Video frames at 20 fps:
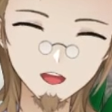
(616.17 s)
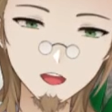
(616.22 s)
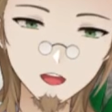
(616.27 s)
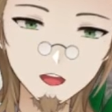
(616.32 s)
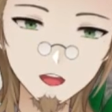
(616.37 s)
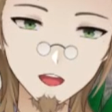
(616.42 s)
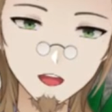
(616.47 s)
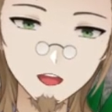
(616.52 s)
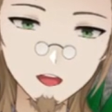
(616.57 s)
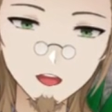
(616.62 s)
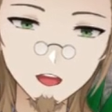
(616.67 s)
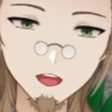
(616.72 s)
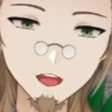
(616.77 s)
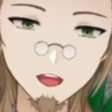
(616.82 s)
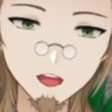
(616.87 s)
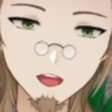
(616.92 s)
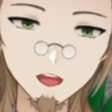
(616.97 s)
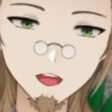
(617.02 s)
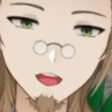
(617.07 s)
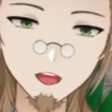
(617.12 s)
Yeah.
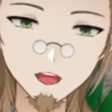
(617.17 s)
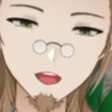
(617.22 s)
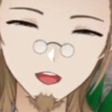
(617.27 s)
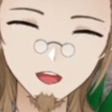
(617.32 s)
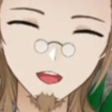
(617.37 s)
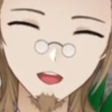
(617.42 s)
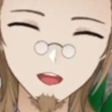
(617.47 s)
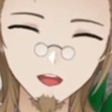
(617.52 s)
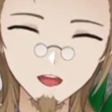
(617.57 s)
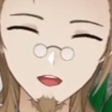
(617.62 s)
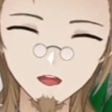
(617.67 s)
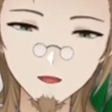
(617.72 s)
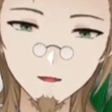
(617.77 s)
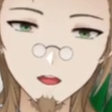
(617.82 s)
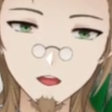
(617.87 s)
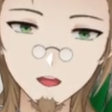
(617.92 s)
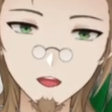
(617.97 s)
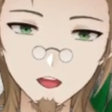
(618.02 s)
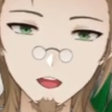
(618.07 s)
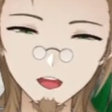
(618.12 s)
You, will
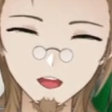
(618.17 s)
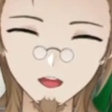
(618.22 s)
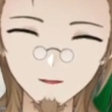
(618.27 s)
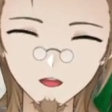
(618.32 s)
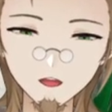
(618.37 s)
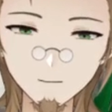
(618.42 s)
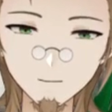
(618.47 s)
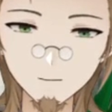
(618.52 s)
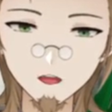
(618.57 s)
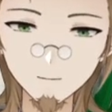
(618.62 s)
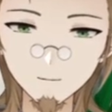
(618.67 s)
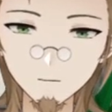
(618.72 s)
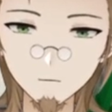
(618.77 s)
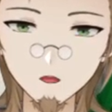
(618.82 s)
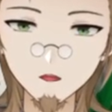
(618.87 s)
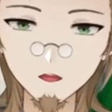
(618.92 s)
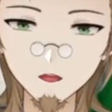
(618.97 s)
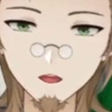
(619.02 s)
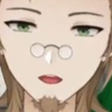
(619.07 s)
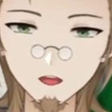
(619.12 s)
understand. Trust me if you
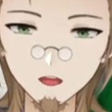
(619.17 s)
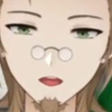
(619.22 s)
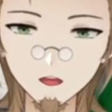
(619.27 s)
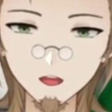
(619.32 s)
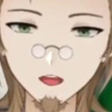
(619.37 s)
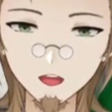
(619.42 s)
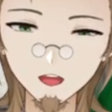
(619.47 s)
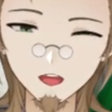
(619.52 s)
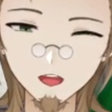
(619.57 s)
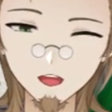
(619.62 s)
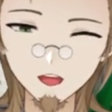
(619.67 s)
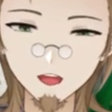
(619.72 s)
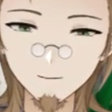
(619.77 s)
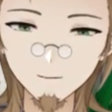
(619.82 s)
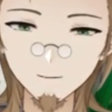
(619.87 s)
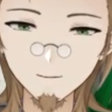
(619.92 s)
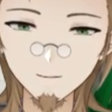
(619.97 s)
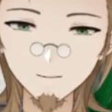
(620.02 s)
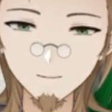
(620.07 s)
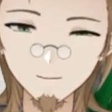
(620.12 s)
watch it.
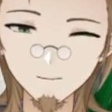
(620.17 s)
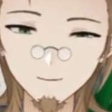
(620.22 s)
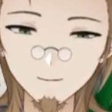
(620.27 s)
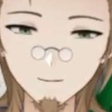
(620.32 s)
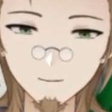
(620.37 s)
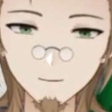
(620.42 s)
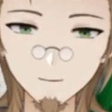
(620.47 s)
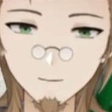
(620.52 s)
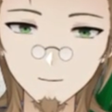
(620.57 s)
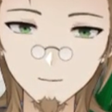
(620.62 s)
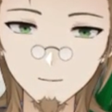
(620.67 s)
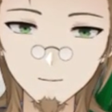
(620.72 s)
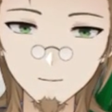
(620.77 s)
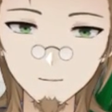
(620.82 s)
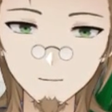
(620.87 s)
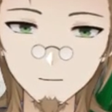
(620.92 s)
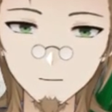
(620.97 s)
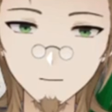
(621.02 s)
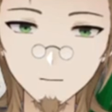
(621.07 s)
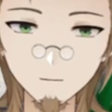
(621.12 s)
Um,
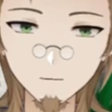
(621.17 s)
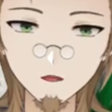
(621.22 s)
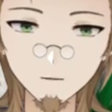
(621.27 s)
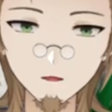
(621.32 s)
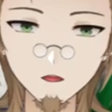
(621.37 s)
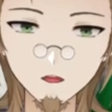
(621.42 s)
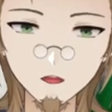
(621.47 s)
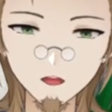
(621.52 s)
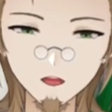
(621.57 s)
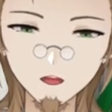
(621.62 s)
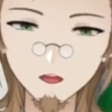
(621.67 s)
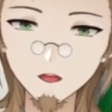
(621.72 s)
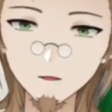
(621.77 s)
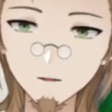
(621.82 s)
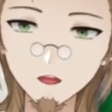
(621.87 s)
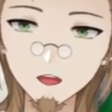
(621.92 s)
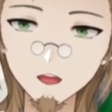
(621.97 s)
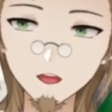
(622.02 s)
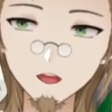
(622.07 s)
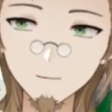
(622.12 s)
all in all, it was
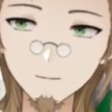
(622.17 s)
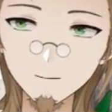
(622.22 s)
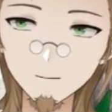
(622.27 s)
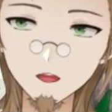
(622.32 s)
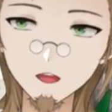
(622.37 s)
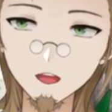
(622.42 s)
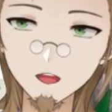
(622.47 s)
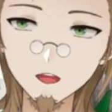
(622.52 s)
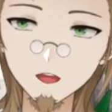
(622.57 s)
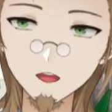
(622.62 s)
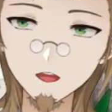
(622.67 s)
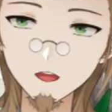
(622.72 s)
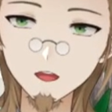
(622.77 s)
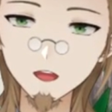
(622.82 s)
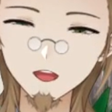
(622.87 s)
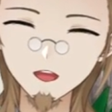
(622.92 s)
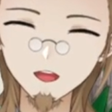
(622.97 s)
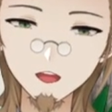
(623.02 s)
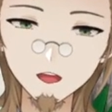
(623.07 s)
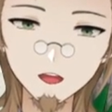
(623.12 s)
kind of a mess.
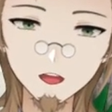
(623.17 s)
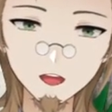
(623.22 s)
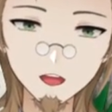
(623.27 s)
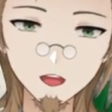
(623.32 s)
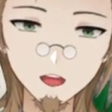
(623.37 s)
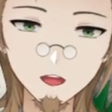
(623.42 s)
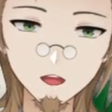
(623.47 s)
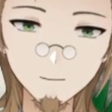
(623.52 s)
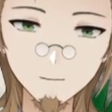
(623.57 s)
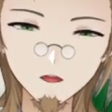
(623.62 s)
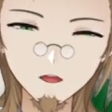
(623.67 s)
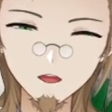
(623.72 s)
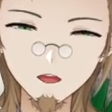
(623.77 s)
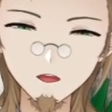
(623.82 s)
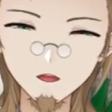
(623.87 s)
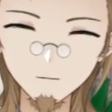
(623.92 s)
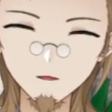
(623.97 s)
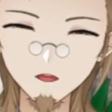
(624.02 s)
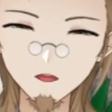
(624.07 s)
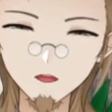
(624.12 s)
Like I feel like there
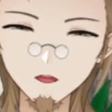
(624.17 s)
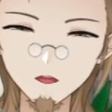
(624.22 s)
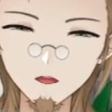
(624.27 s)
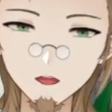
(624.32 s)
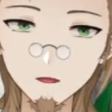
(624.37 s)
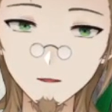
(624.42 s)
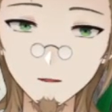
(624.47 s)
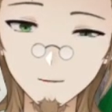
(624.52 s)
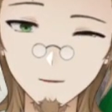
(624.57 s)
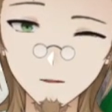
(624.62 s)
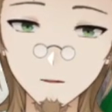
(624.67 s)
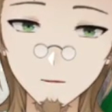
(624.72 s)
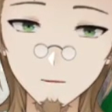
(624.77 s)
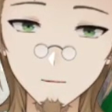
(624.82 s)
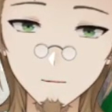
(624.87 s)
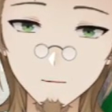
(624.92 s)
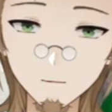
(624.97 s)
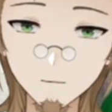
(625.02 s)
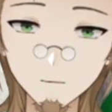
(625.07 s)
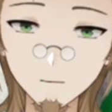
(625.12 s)
was
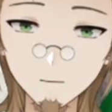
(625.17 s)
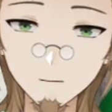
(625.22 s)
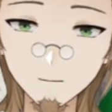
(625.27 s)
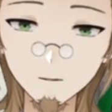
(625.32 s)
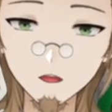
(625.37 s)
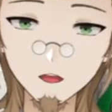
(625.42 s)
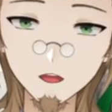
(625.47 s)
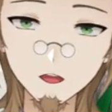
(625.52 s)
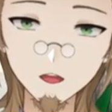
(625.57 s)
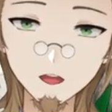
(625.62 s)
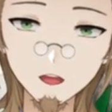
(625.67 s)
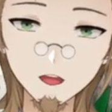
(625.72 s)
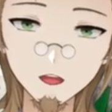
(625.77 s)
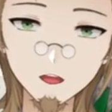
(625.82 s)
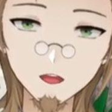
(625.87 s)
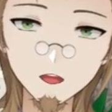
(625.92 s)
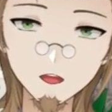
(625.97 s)
I'm trying to think here,